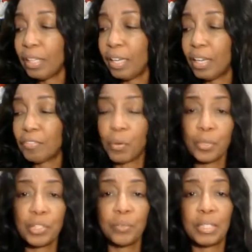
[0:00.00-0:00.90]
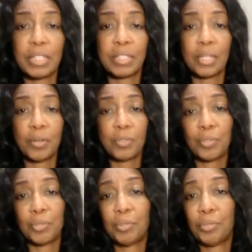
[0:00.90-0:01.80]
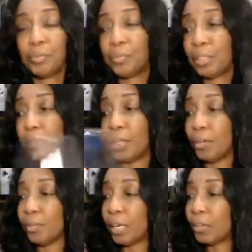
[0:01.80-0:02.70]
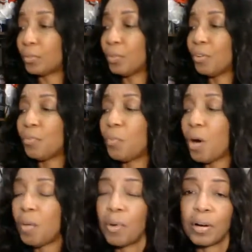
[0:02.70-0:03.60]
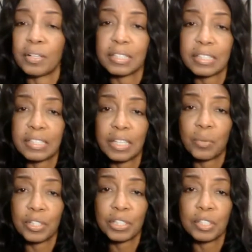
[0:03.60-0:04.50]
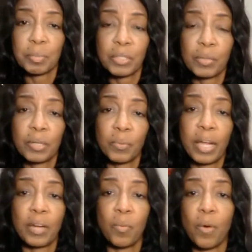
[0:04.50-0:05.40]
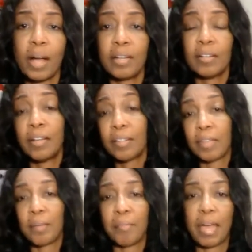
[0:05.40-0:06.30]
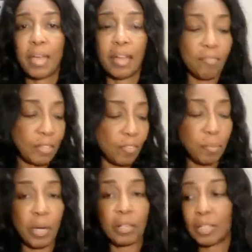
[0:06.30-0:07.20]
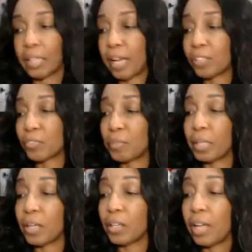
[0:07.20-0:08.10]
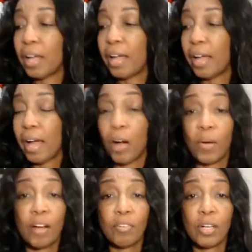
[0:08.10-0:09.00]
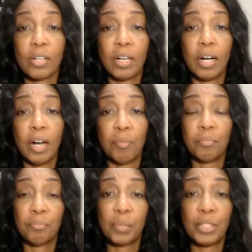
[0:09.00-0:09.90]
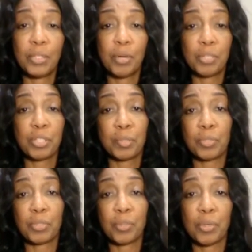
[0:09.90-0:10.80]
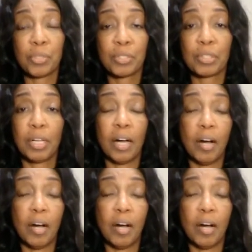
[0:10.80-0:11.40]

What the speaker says: and of course you would need to go to, I don't know if Walmart distinguishes between red and white. They may. I've never bought a glass from there. However, when you go to some stores,